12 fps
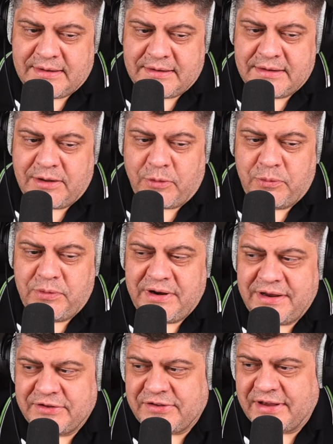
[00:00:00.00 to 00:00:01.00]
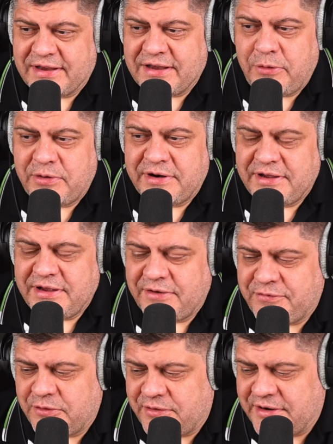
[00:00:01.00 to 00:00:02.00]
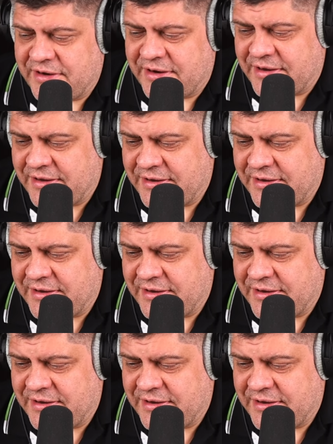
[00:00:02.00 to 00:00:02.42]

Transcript: No way, it's like hour and a half already.